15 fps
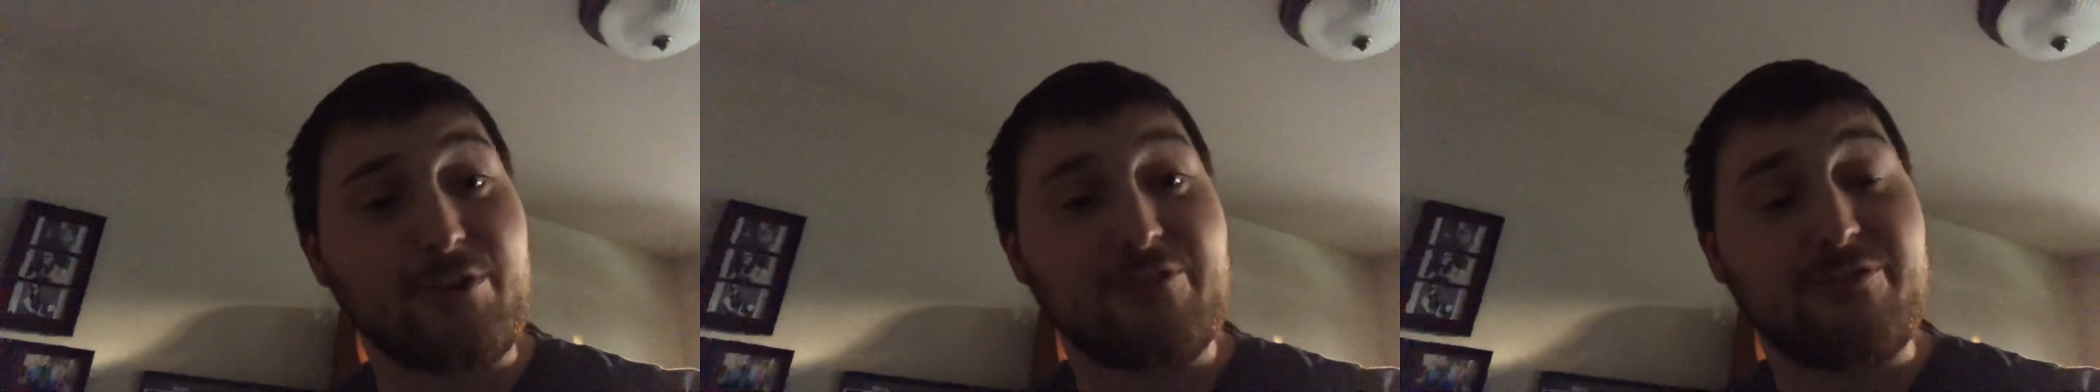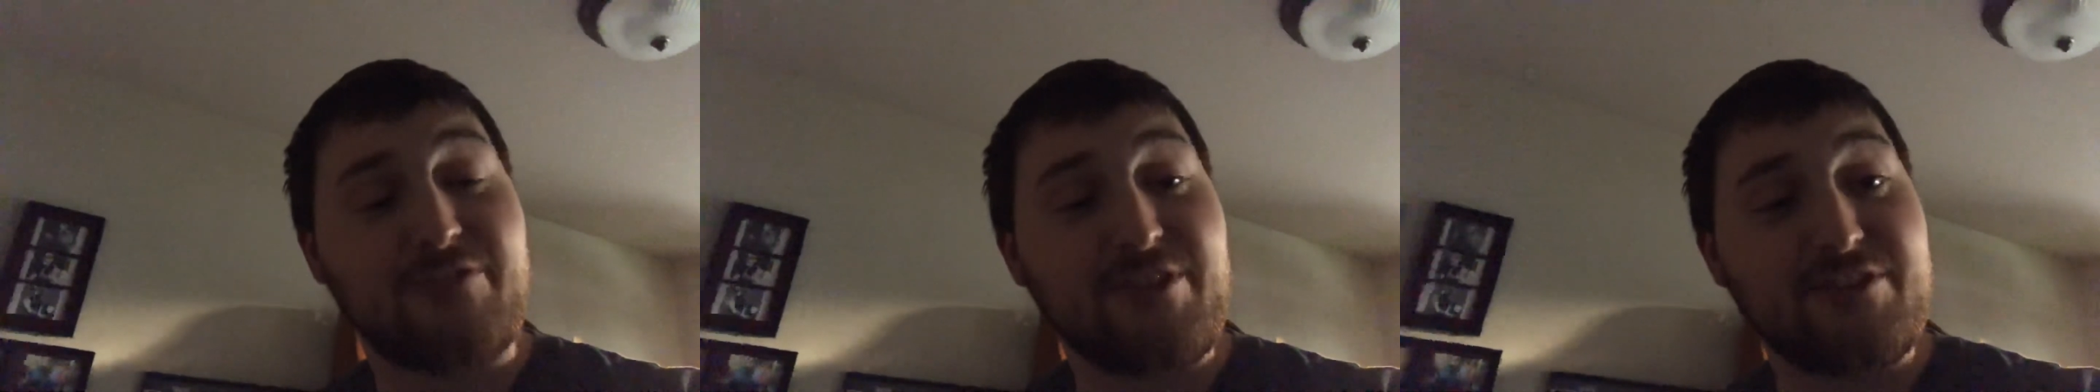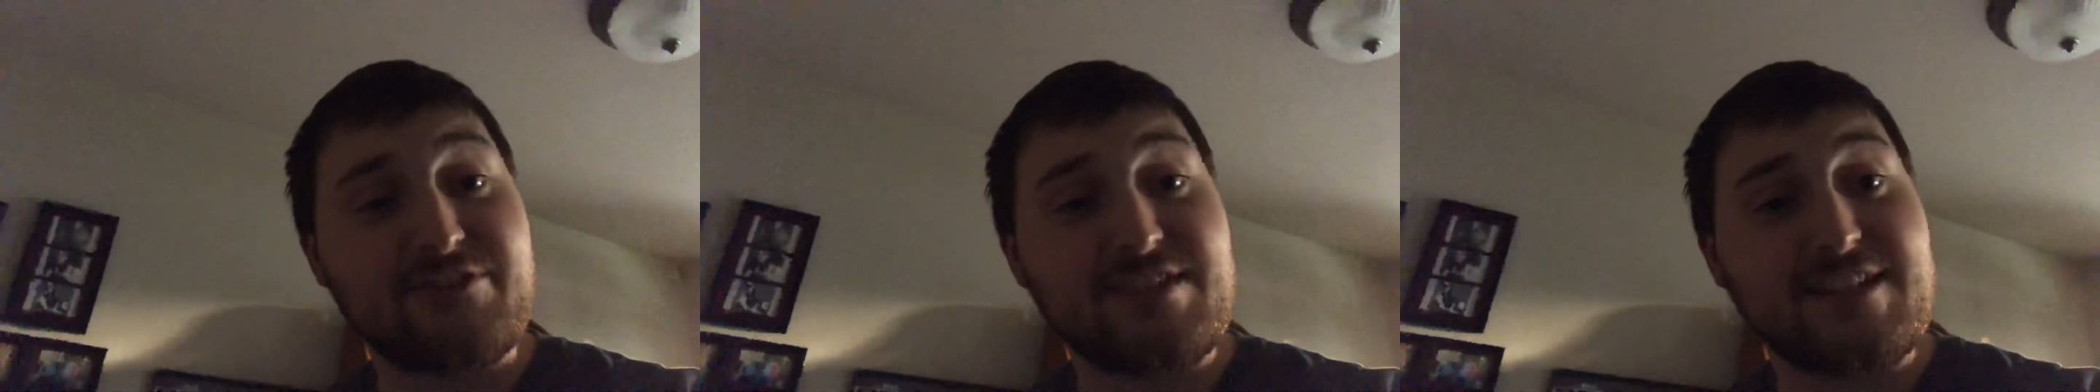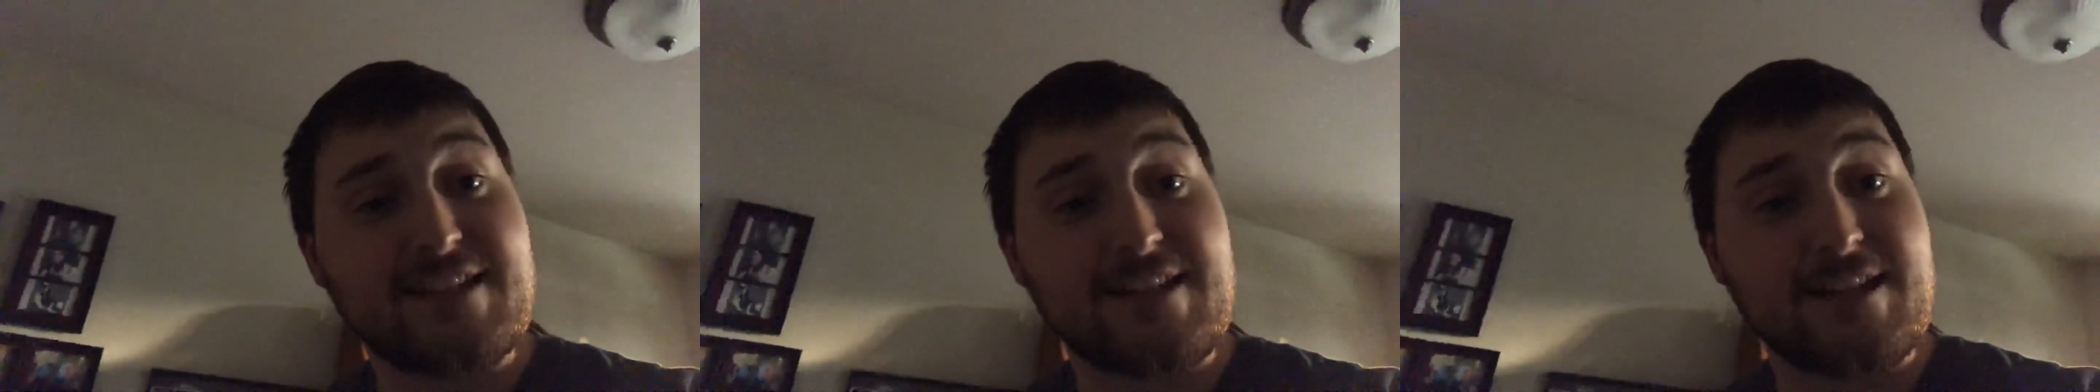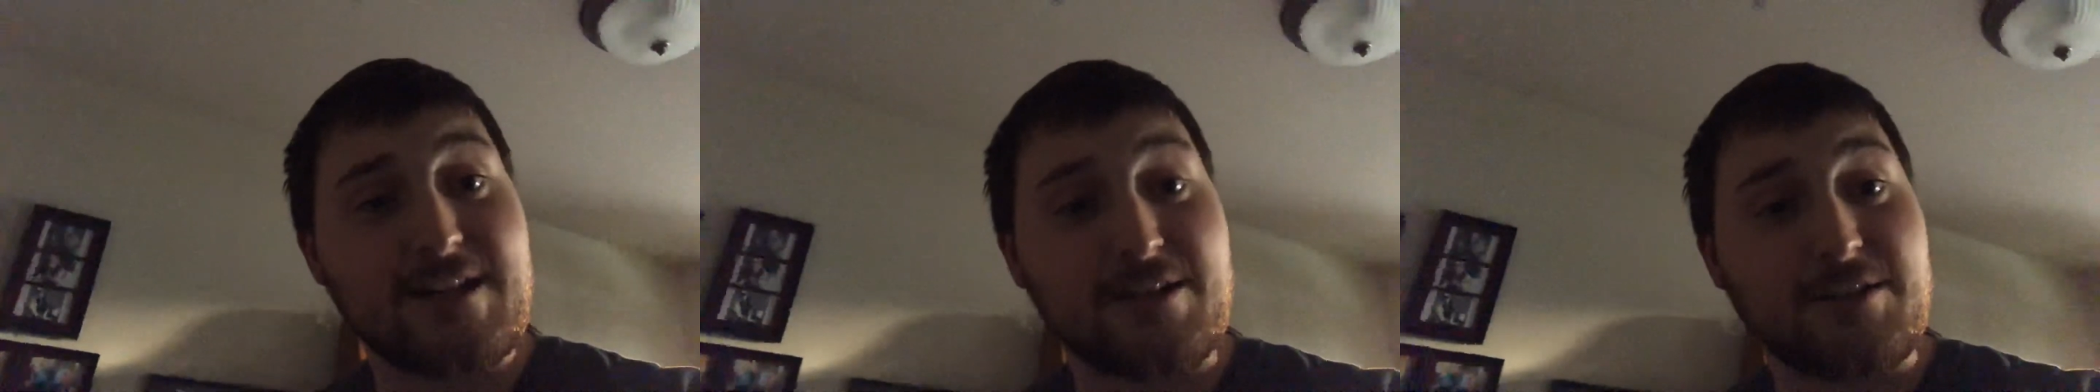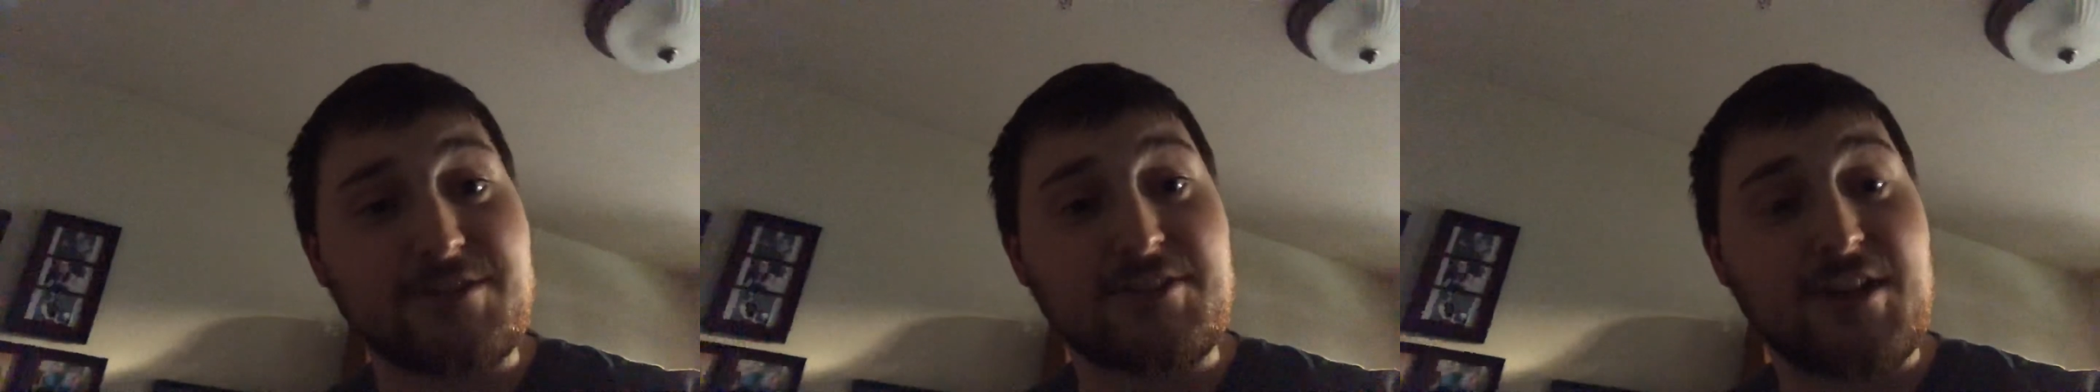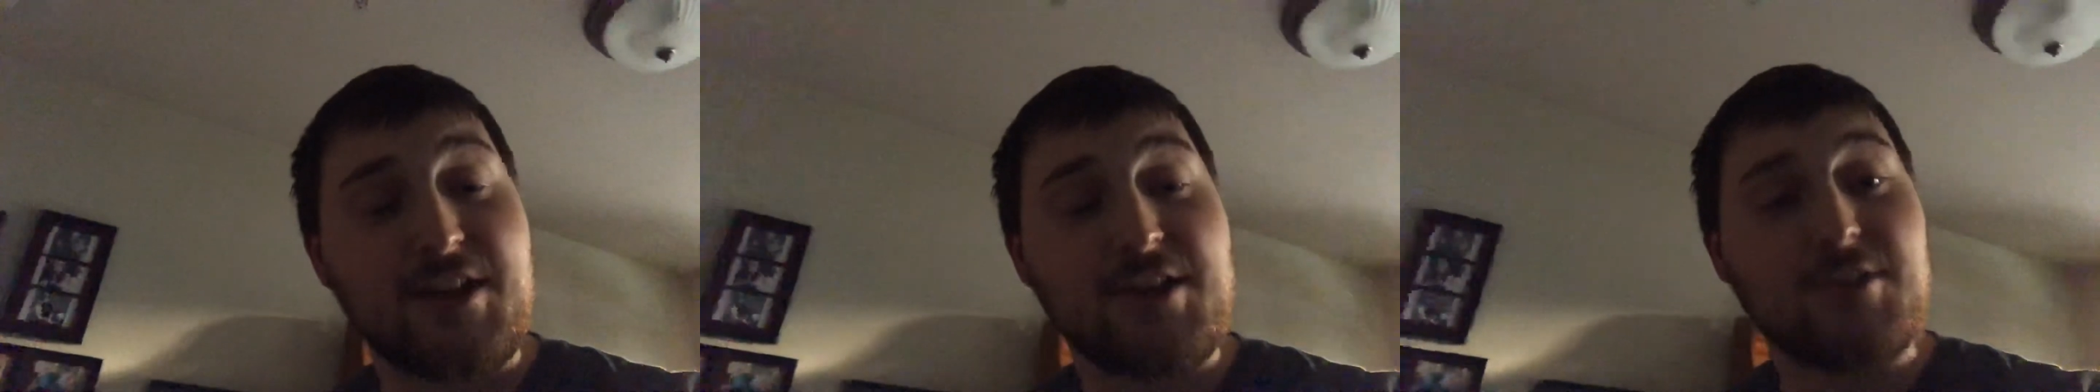50 years,